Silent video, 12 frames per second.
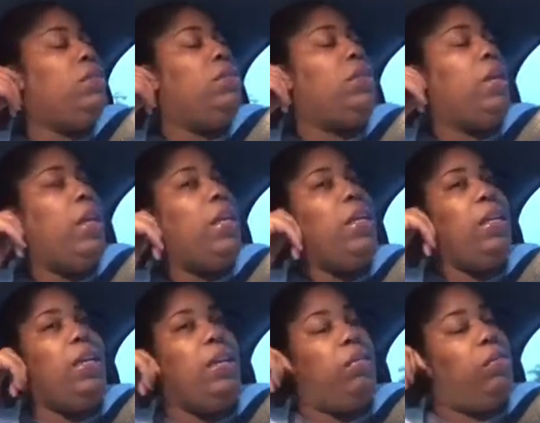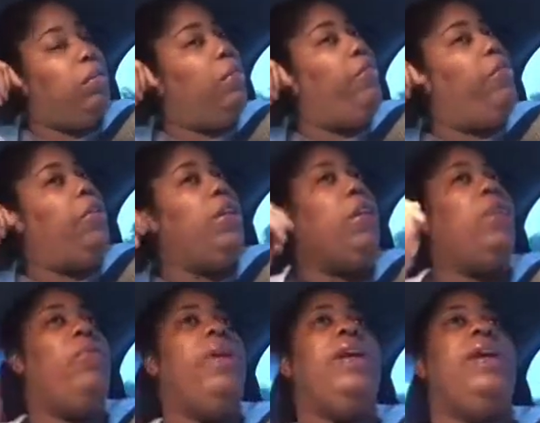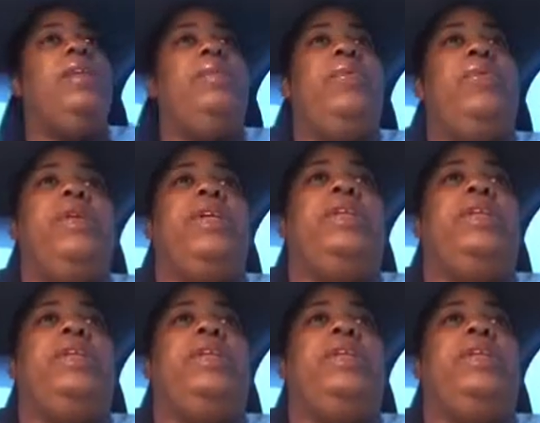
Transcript: just gotta get fully awake in the morning.